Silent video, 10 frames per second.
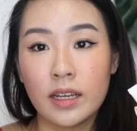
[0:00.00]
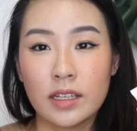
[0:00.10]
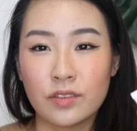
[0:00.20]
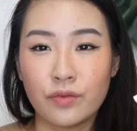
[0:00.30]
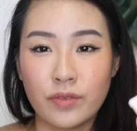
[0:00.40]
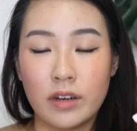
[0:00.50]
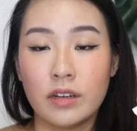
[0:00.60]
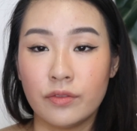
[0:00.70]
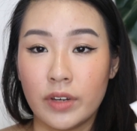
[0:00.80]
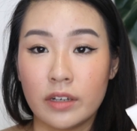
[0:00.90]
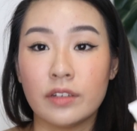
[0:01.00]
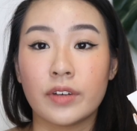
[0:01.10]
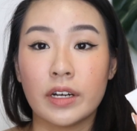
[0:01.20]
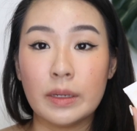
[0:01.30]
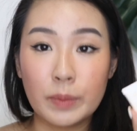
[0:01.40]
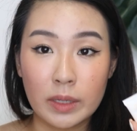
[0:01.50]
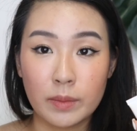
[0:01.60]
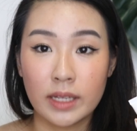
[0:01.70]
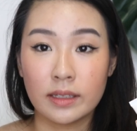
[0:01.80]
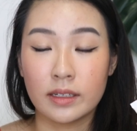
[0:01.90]
It's very
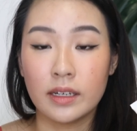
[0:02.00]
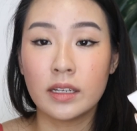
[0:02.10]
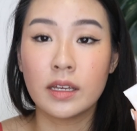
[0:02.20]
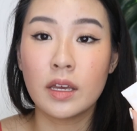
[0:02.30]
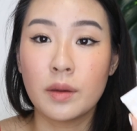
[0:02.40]
pigmented,